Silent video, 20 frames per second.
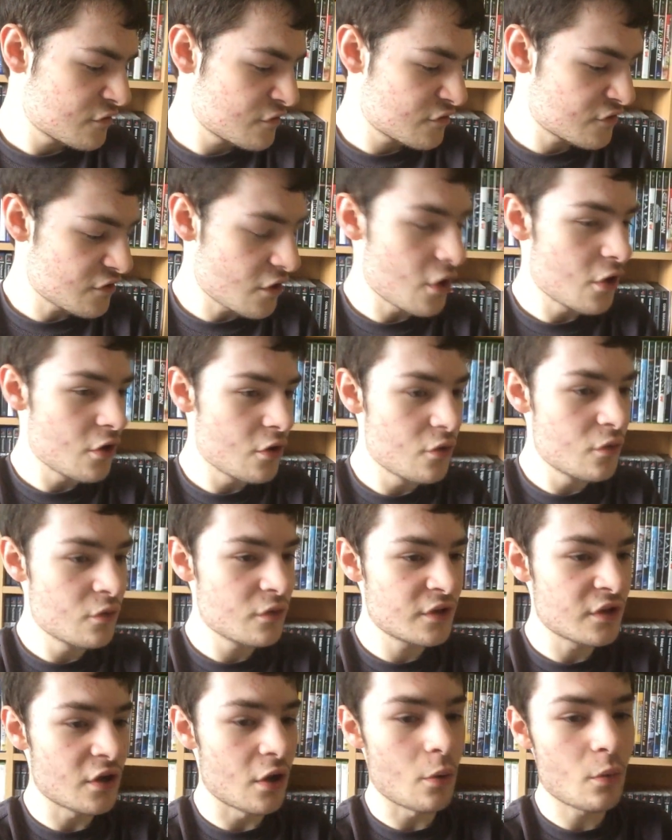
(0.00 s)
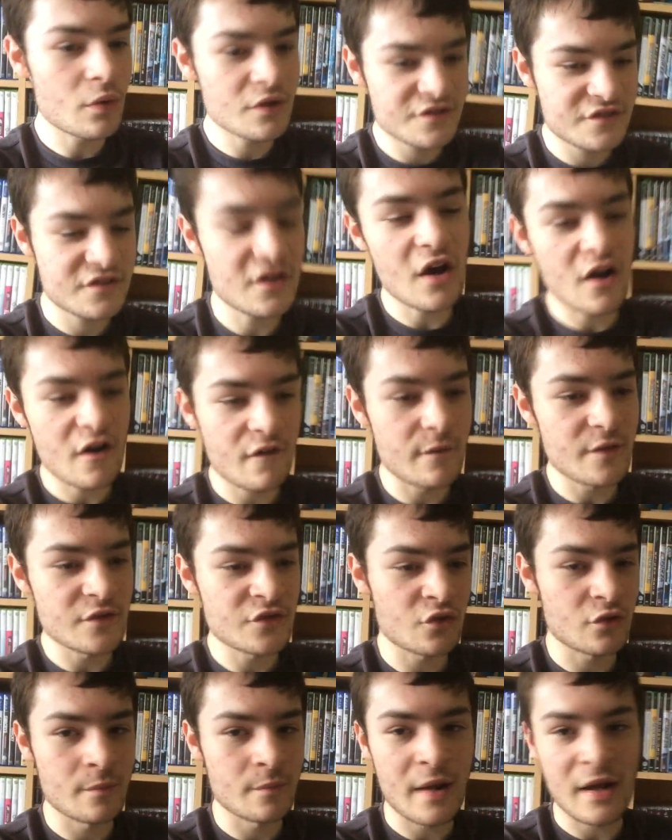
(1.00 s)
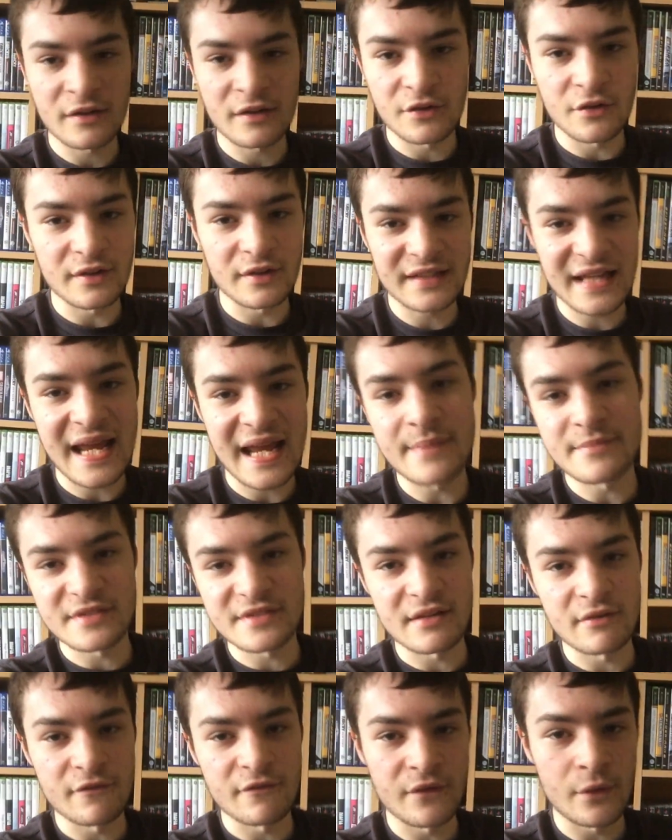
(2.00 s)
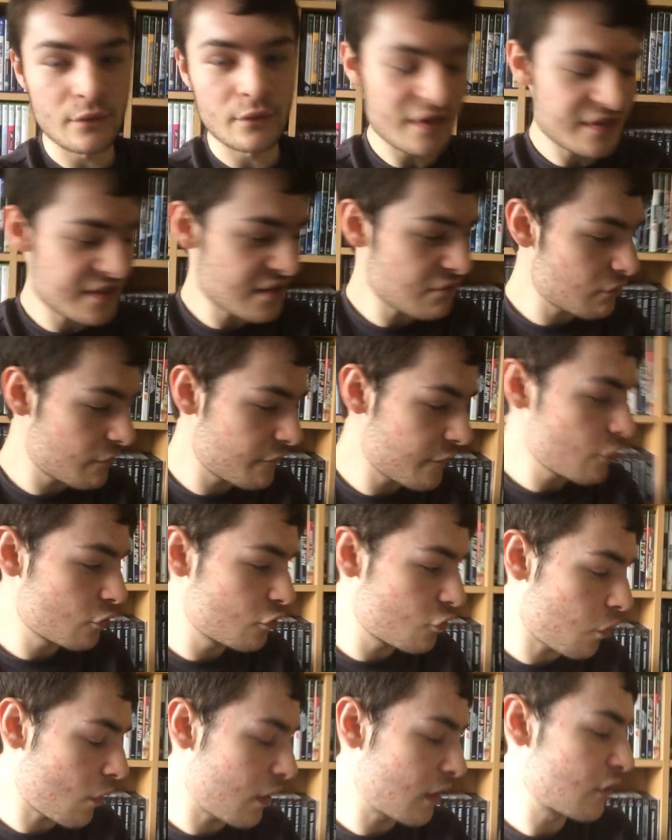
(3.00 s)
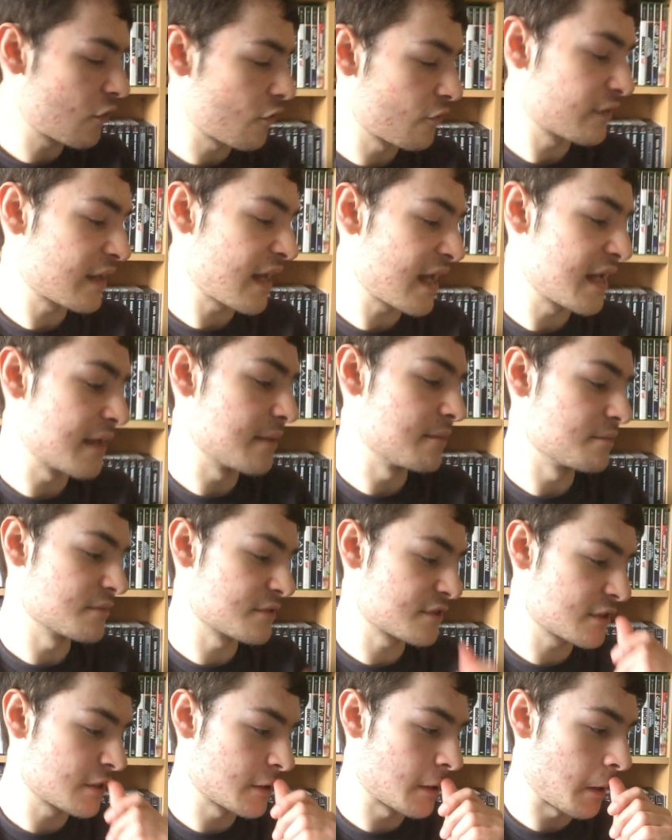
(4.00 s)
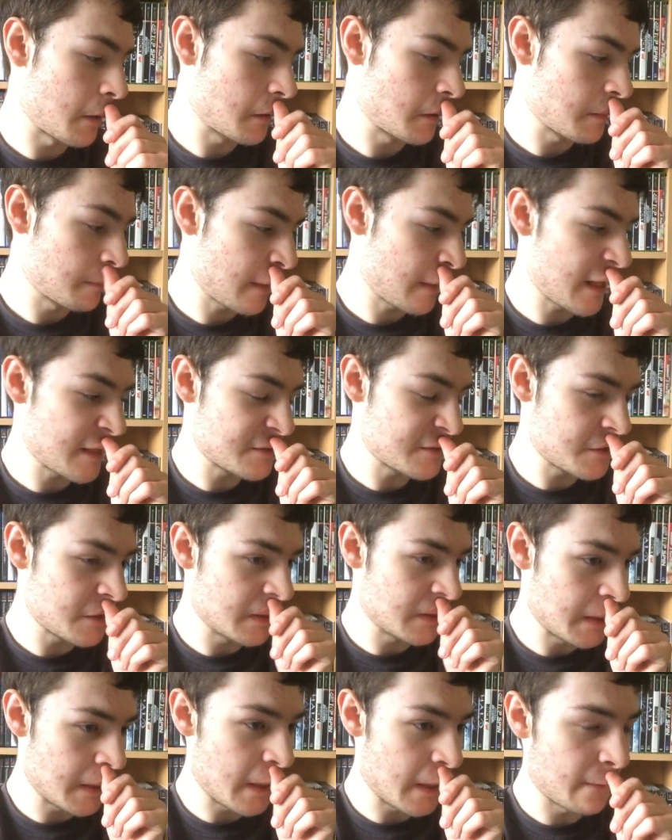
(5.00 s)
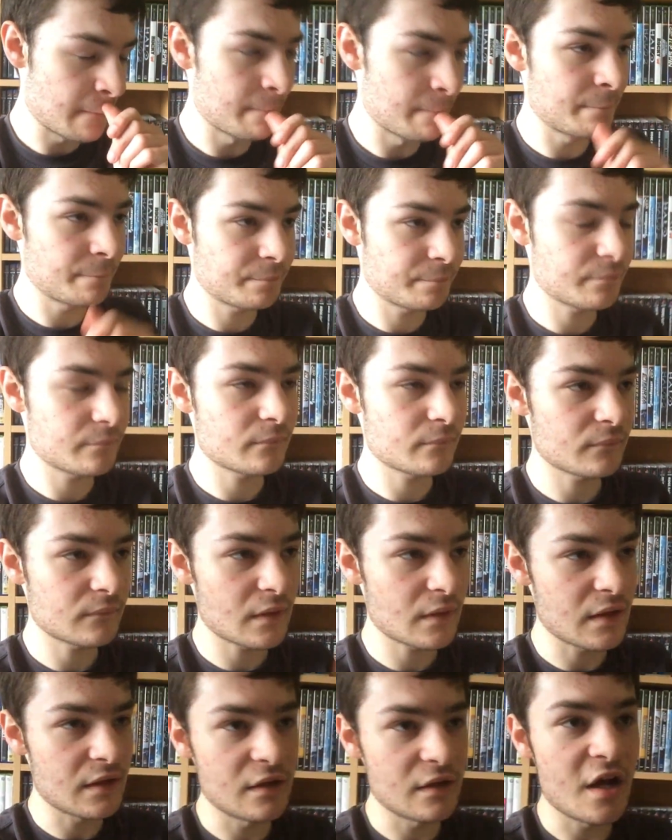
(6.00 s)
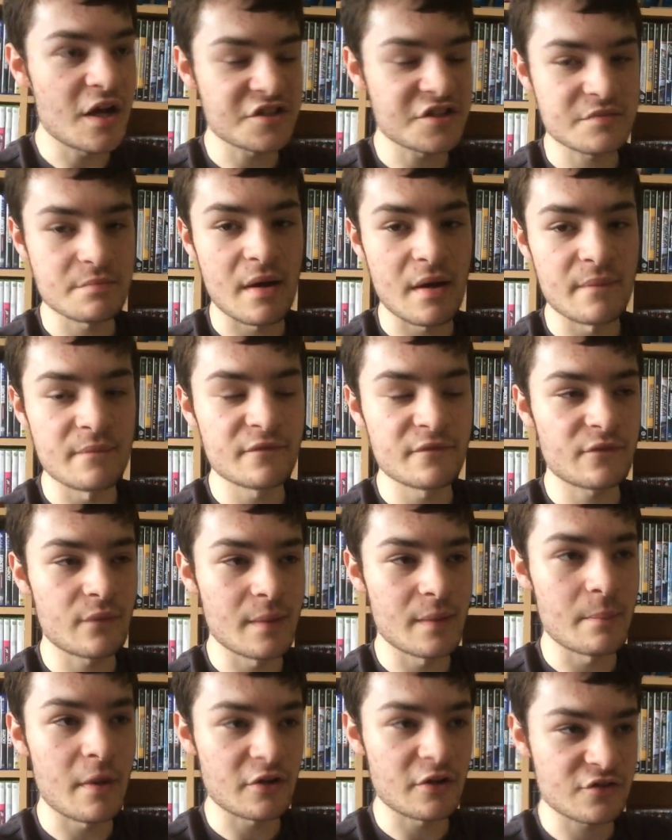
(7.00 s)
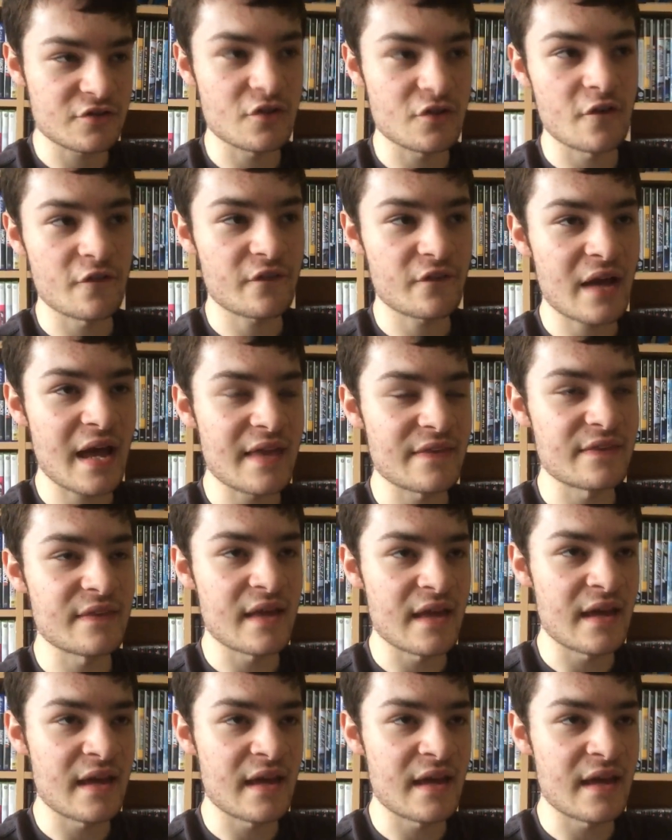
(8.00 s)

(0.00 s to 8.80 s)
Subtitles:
So, I want to start off by talking about, the games that they revealed. They did reveal quite a lot of games, compared to the last month when Microsoft had